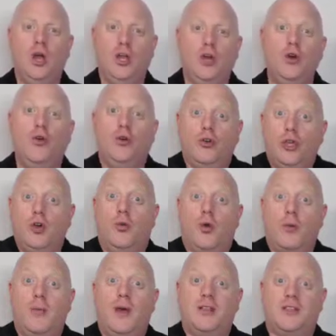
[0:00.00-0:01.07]
you
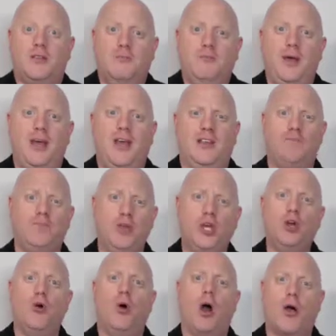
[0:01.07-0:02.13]
were meant to be.
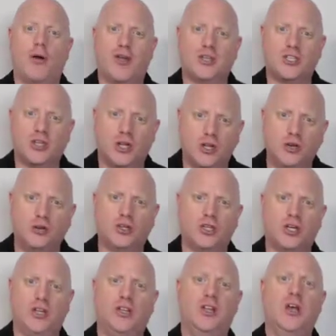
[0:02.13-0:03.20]
You are a
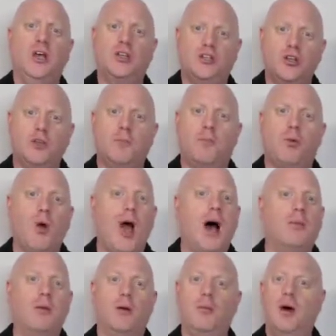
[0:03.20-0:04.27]
solution to the
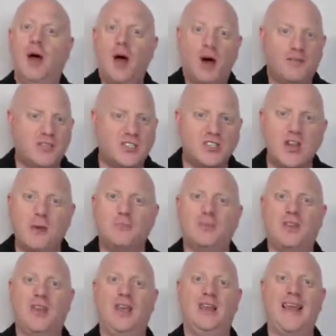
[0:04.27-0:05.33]
problem of
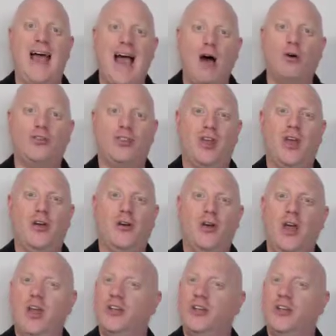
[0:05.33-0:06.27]
something out there.